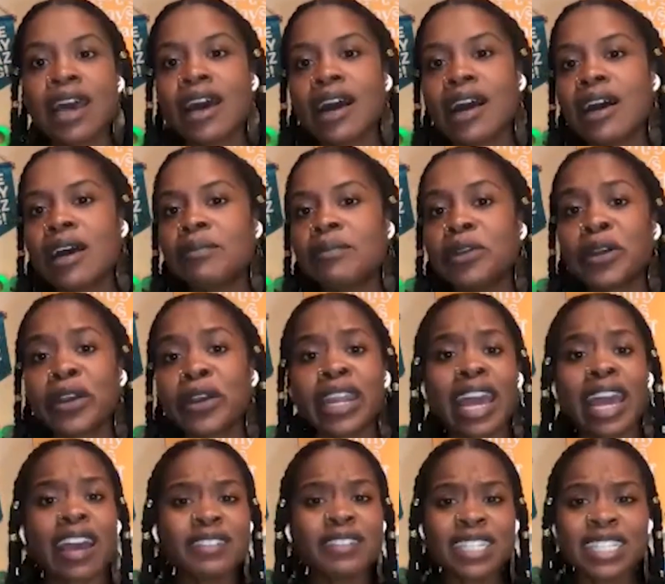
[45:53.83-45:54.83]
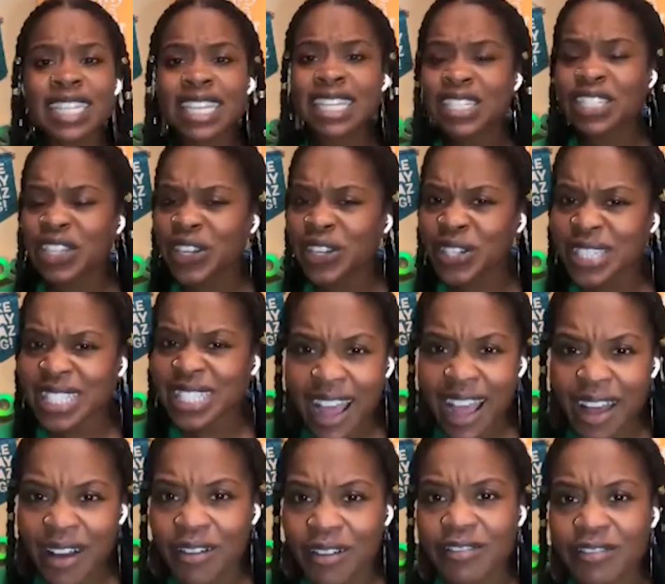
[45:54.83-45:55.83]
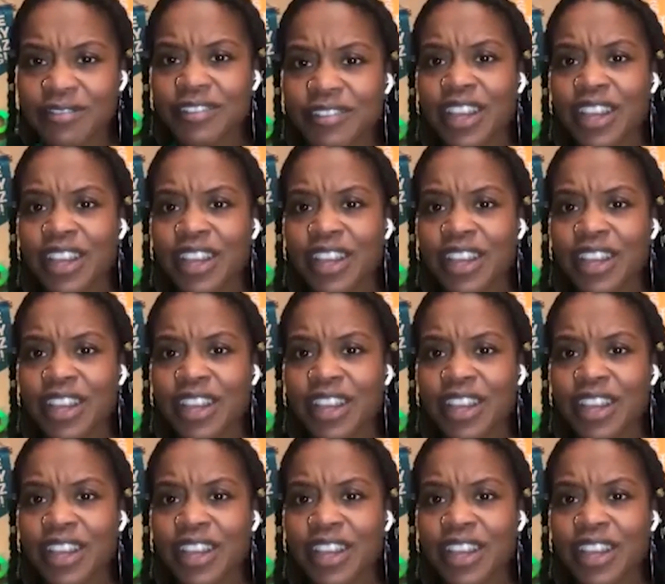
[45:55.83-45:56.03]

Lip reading: You're going to have to tend to yourself.